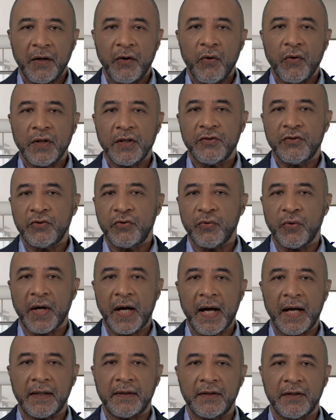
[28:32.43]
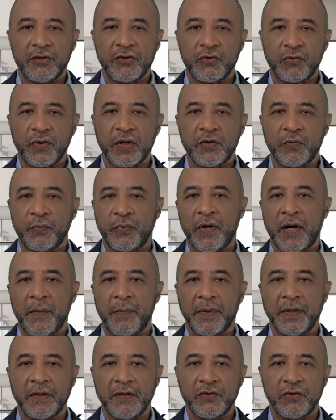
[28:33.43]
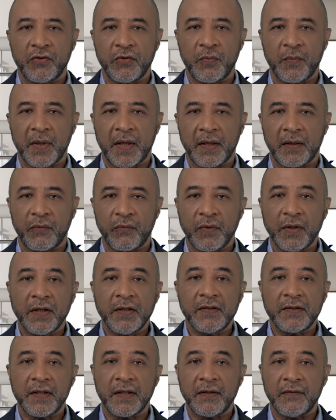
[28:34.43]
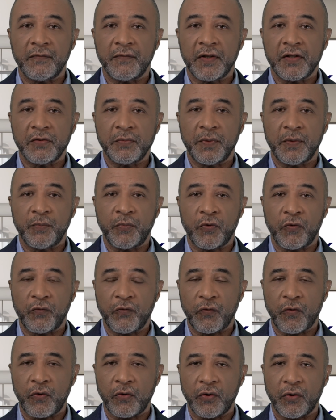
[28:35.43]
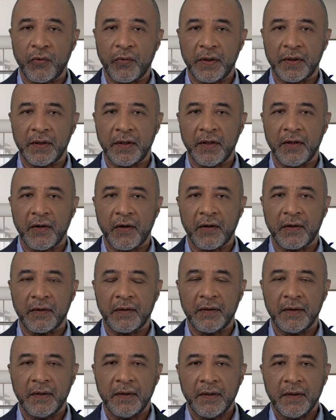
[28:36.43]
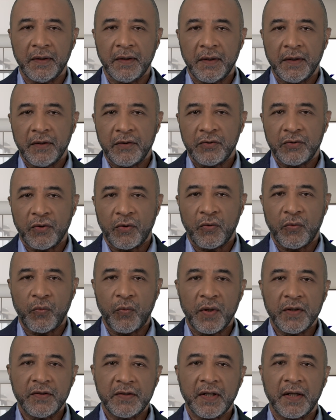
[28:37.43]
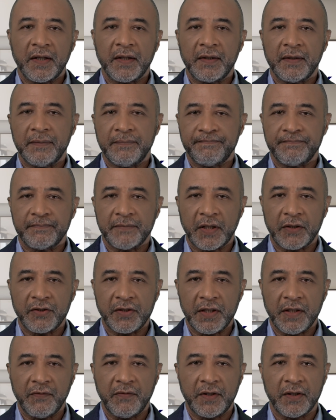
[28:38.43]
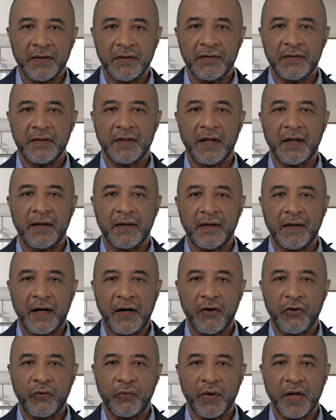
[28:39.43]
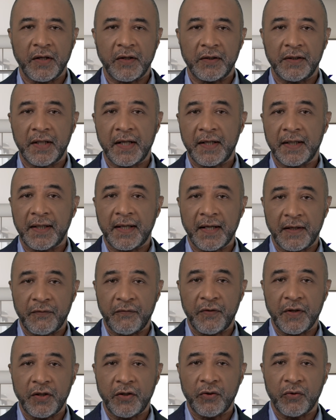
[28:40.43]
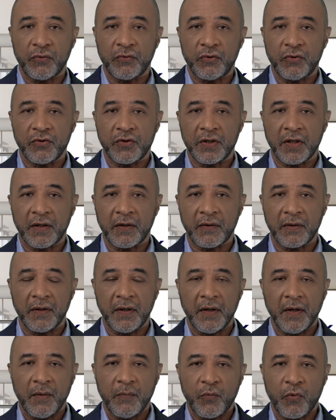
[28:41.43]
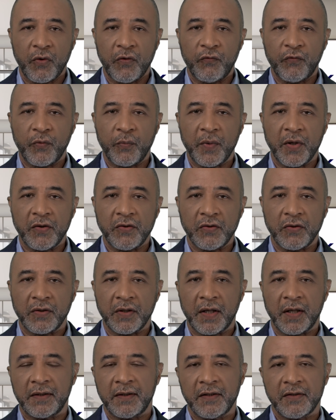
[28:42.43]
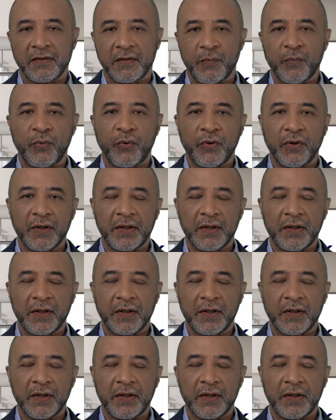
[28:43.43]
My goal is to add distressed properties to my real estate investment portfolio in DR. So once I achieve this, I'll create a dedicated video to share more information on this important